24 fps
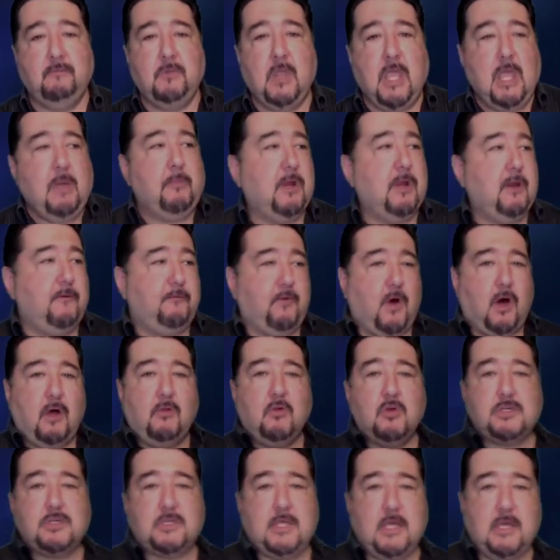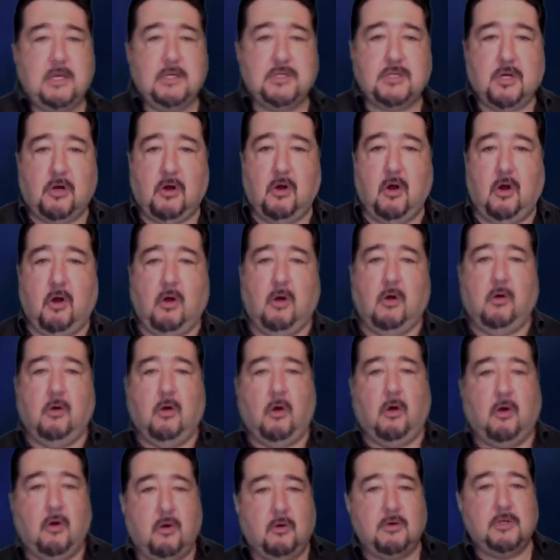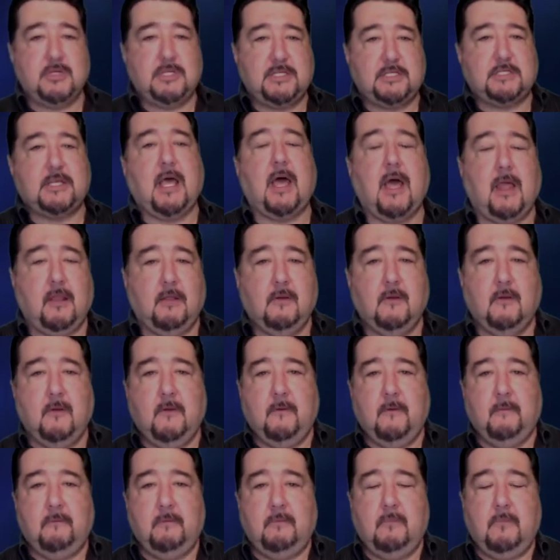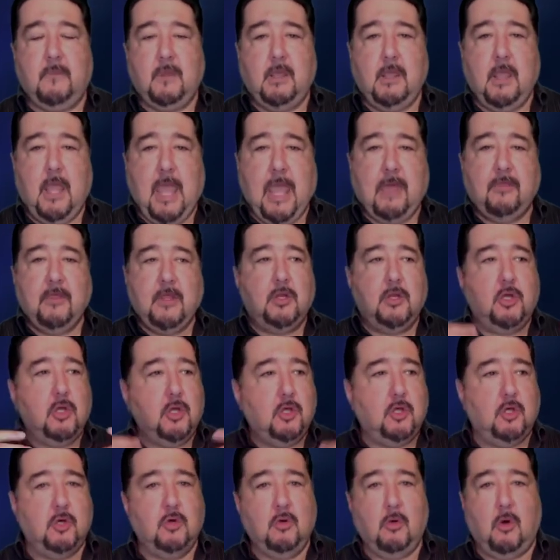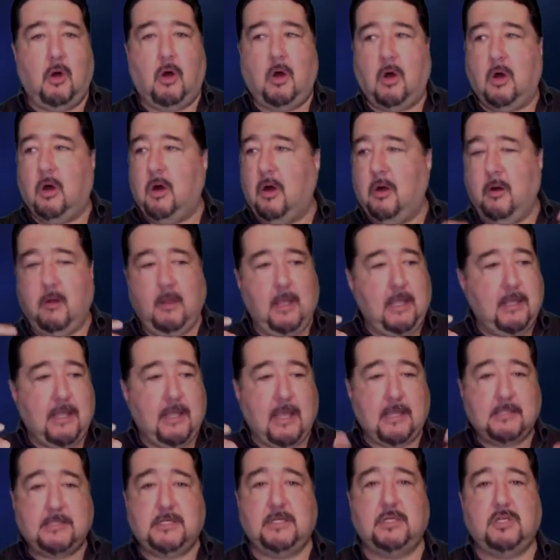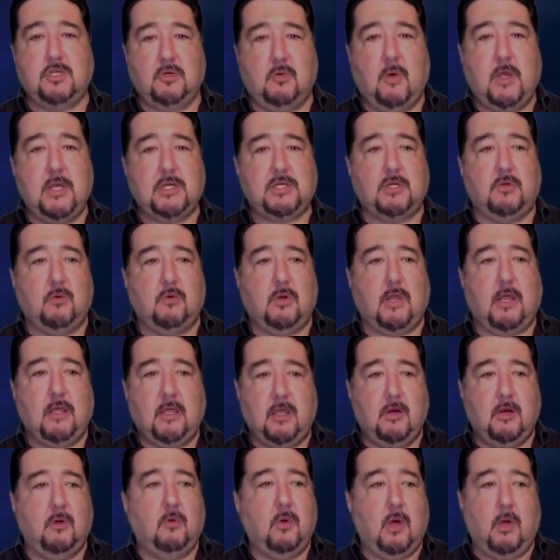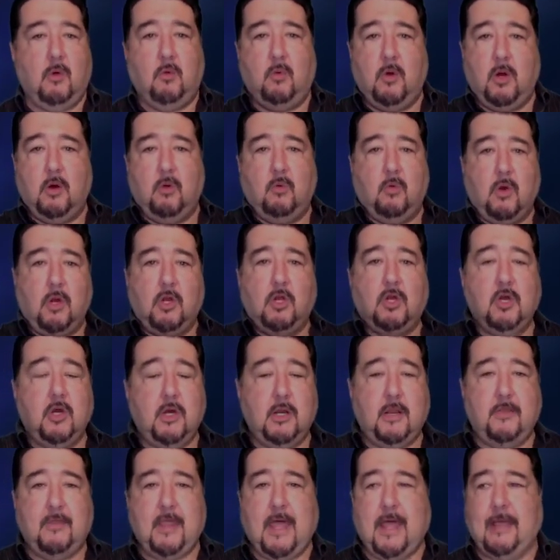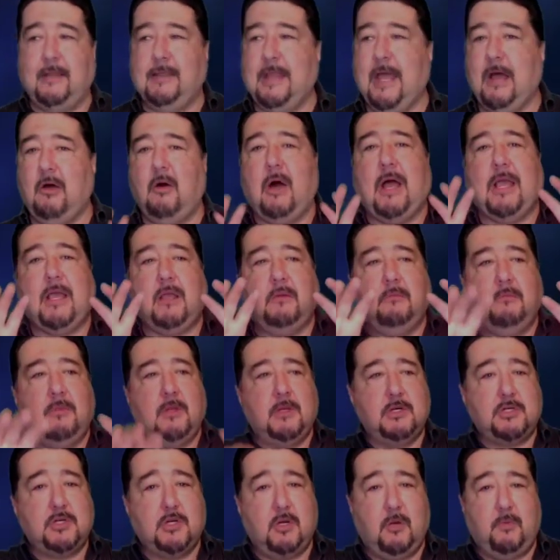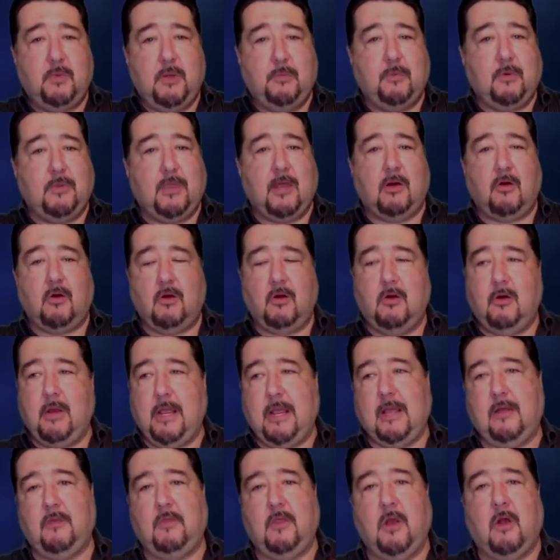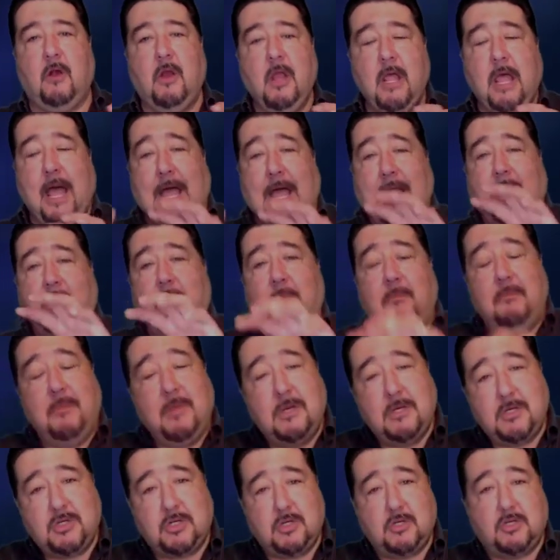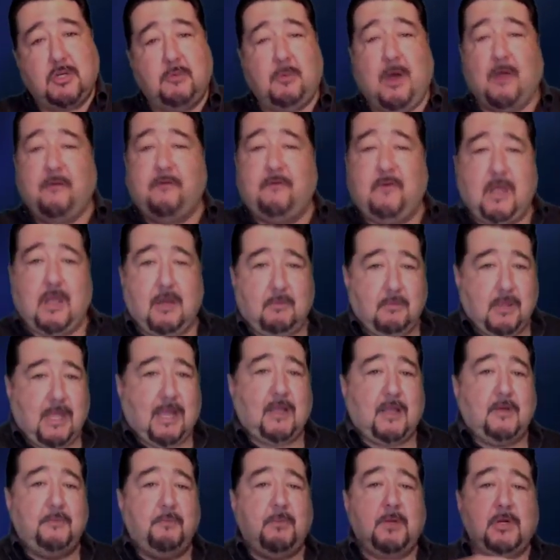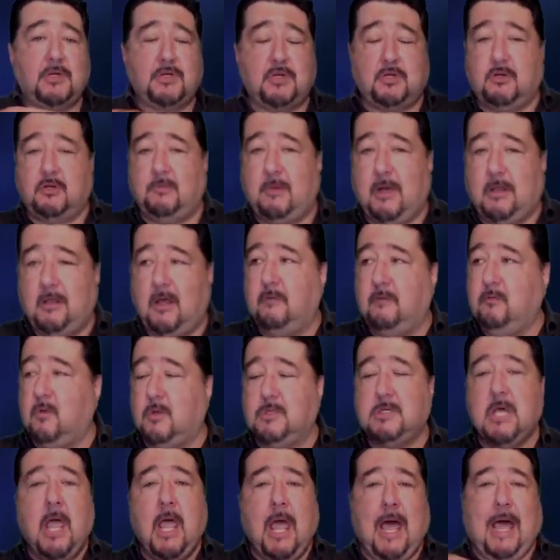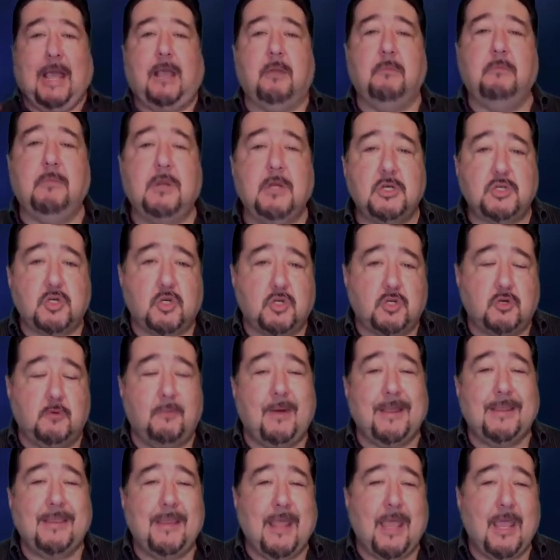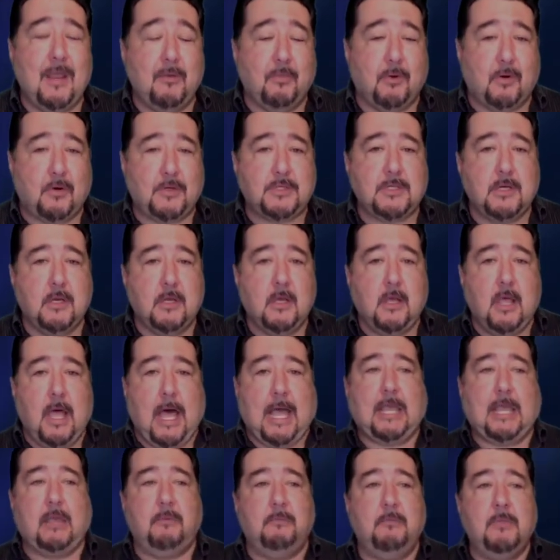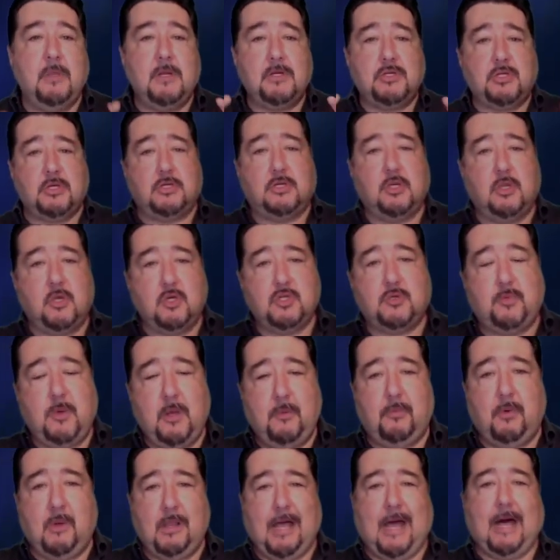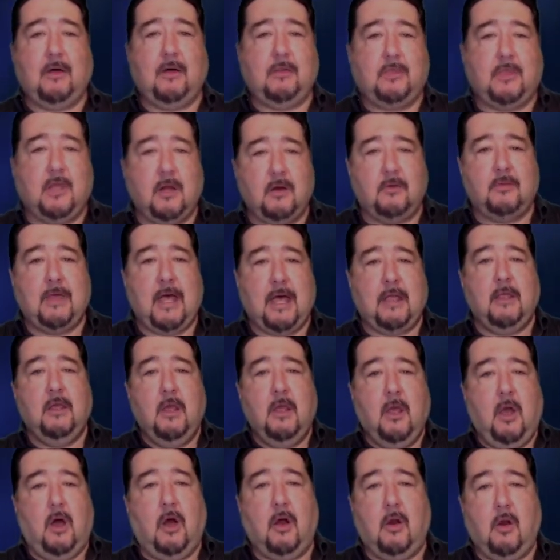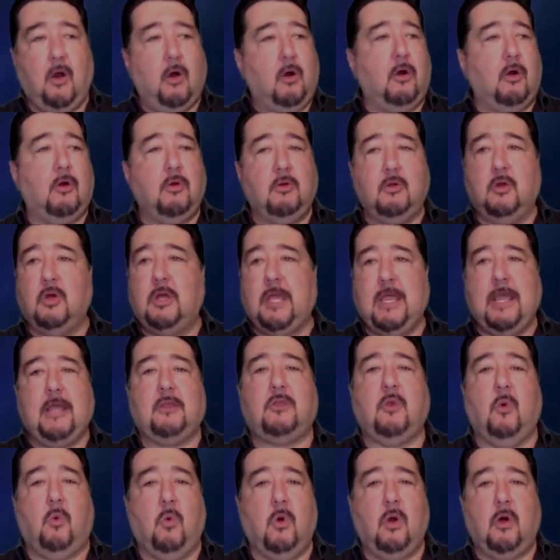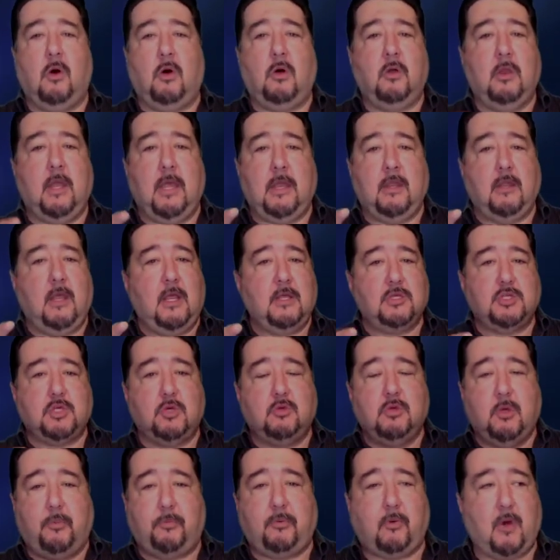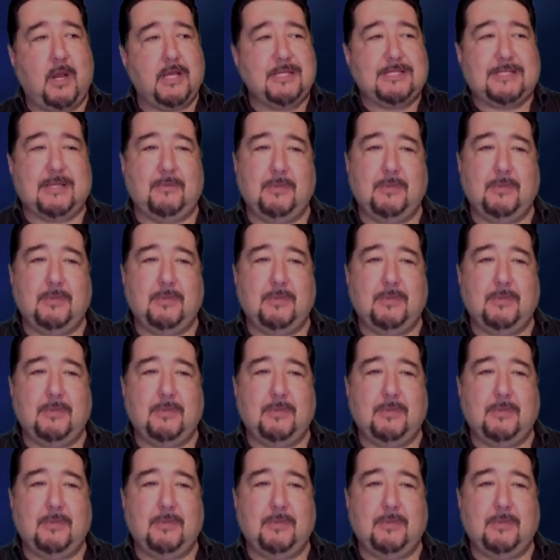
But if all those things are, are, are set, And then you are in that situation where, like, you know what, we're, we're good in that. Now I can minister to people that are hurting out there. I can minister to my family. I can minister to my loved ones. I can minister to my neighbors. I can minister to those people out there that are, are looking at the world and, and so depressed.